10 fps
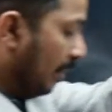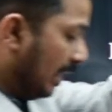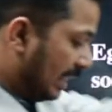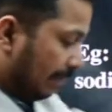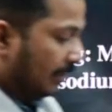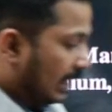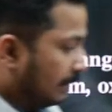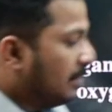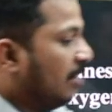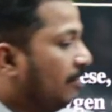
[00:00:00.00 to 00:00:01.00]
will
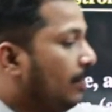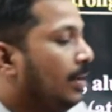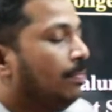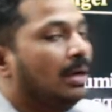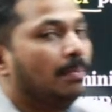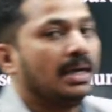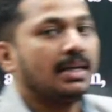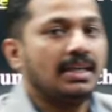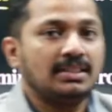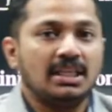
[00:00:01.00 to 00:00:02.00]
develop feeble
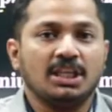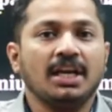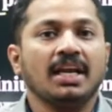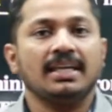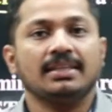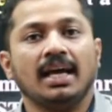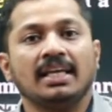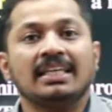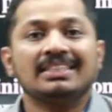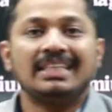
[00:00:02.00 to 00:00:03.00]
magnetization in the
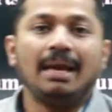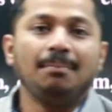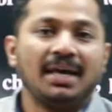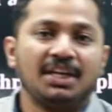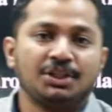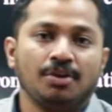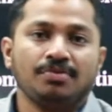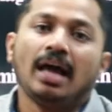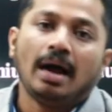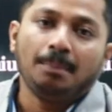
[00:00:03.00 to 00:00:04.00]
same direction of
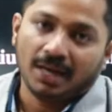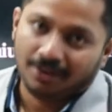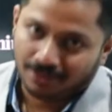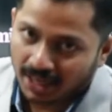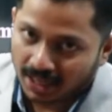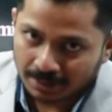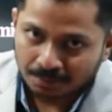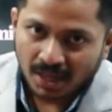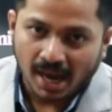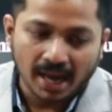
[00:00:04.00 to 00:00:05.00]
the applied field,
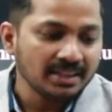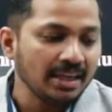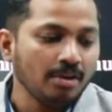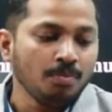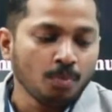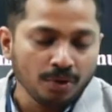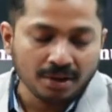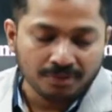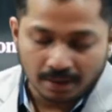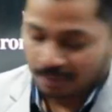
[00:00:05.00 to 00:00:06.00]
and they will
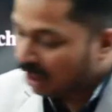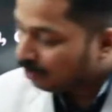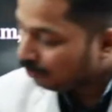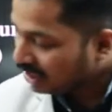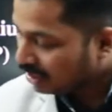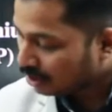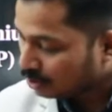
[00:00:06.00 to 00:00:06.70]
moving from weaker